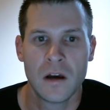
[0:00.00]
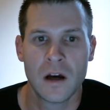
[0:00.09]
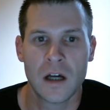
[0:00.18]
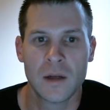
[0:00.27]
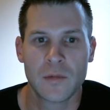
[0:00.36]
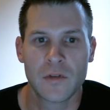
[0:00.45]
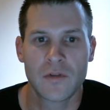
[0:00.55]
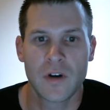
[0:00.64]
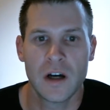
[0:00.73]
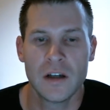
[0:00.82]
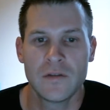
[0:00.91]
Uh, number
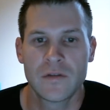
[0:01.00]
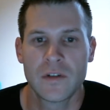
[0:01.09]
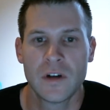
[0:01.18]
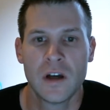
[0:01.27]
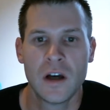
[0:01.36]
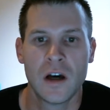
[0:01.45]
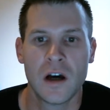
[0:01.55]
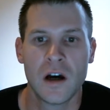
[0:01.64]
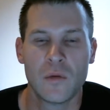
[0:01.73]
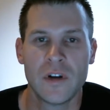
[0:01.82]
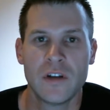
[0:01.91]
five,
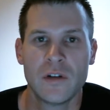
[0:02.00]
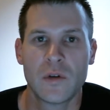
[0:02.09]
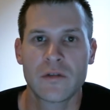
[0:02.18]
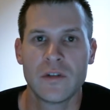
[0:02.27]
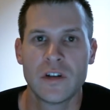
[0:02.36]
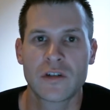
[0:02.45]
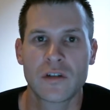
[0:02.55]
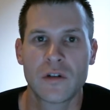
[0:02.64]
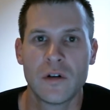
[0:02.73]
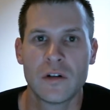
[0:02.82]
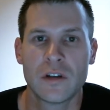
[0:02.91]
uh, when do you want to reach your
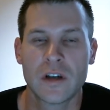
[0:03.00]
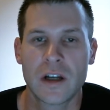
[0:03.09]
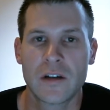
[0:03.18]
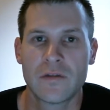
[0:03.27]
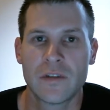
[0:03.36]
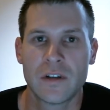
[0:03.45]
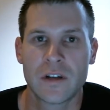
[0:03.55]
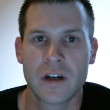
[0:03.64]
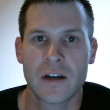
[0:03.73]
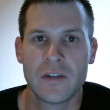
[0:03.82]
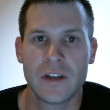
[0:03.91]
goal? You gotta have,
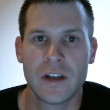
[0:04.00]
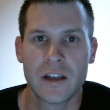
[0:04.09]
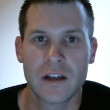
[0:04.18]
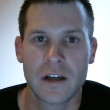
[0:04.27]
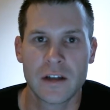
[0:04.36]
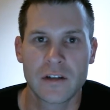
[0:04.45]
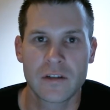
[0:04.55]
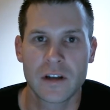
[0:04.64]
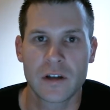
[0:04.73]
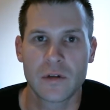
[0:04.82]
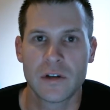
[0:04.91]
gotta have a deadline. Just
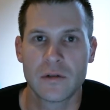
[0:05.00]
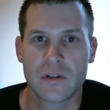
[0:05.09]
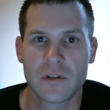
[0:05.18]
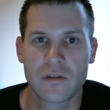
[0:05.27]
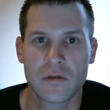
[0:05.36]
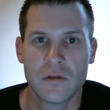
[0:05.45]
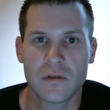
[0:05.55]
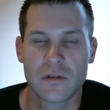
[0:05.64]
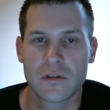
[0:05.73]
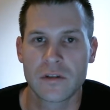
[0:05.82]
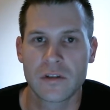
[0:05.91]
like when you were in
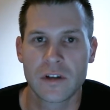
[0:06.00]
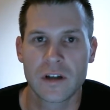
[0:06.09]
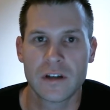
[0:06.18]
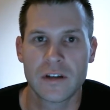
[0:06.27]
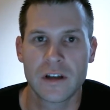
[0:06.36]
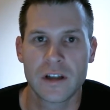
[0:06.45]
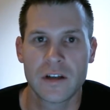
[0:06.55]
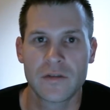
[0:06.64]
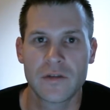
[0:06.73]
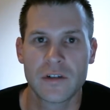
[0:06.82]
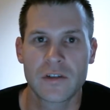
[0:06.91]
school, there's a, a
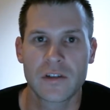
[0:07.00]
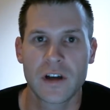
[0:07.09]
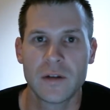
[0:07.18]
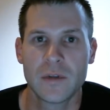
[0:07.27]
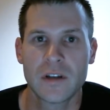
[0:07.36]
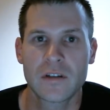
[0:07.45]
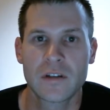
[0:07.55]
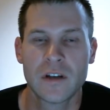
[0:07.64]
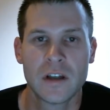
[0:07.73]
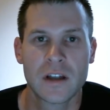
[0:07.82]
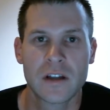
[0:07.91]
deadline for your
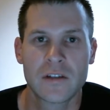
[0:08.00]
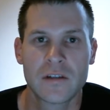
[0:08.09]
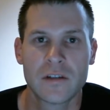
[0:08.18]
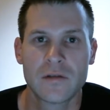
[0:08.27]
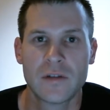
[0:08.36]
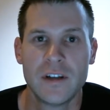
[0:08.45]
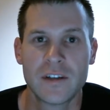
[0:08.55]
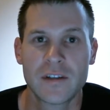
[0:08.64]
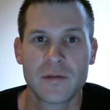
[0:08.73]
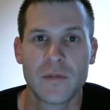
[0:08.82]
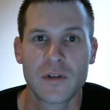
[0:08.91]
assignments. That's the only
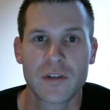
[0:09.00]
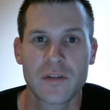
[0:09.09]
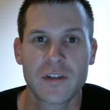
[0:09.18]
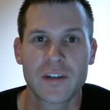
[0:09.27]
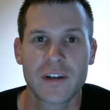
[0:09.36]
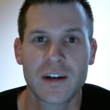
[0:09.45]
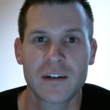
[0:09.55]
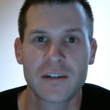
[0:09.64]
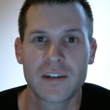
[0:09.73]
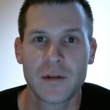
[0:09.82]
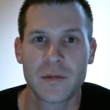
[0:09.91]
reason most of us got our
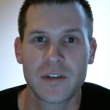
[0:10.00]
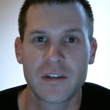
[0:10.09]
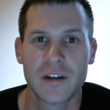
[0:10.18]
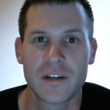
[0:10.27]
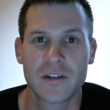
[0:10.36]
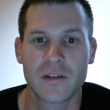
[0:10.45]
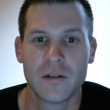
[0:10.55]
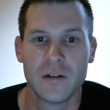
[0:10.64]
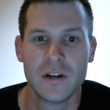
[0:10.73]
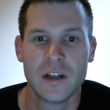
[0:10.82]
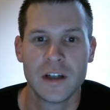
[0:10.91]
assignments done.
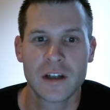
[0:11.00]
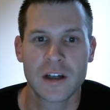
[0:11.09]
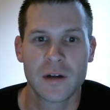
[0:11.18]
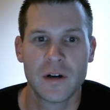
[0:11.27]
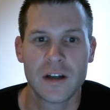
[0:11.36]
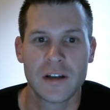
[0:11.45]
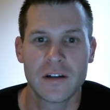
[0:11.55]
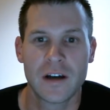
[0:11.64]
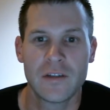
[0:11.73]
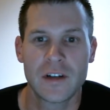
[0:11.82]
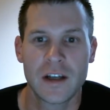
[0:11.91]
So you gotta
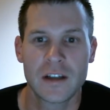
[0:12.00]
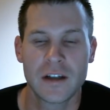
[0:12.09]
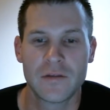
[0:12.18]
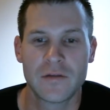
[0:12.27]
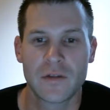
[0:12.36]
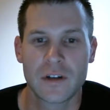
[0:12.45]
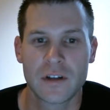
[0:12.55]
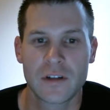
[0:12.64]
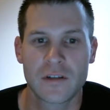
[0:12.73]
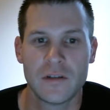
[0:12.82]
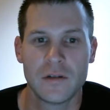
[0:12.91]
have a deadline for
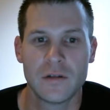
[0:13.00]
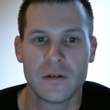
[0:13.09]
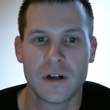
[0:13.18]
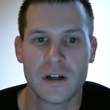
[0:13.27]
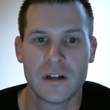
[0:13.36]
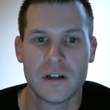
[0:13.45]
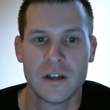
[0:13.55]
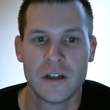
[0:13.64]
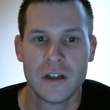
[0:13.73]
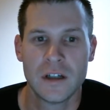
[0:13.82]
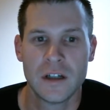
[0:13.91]
it so you uh,
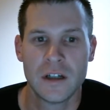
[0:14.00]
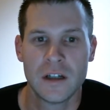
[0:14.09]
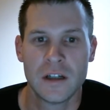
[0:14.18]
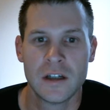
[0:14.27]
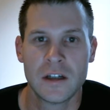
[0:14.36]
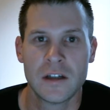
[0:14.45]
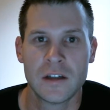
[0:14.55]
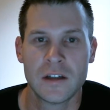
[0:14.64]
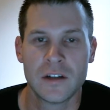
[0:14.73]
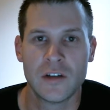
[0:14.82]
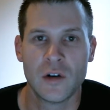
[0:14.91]

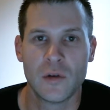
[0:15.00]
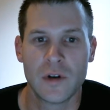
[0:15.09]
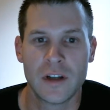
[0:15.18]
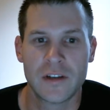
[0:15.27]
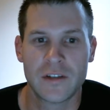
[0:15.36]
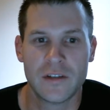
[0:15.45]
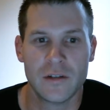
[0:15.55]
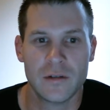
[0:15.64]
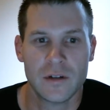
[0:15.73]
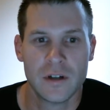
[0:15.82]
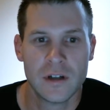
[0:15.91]
no one hits
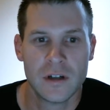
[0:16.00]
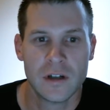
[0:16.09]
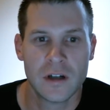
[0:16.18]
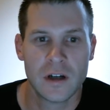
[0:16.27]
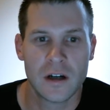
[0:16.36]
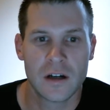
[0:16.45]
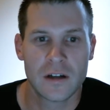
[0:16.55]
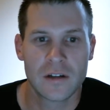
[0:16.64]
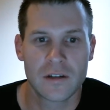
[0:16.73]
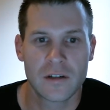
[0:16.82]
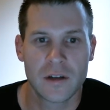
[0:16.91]
do. Uh,
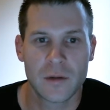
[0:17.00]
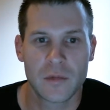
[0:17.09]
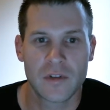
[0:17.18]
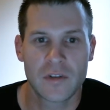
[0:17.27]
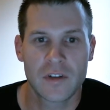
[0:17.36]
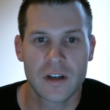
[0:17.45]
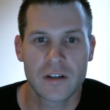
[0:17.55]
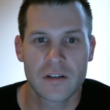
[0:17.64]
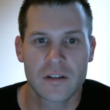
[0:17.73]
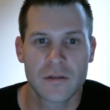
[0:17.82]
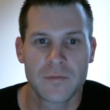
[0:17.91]
number
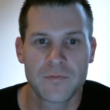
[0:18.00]
six,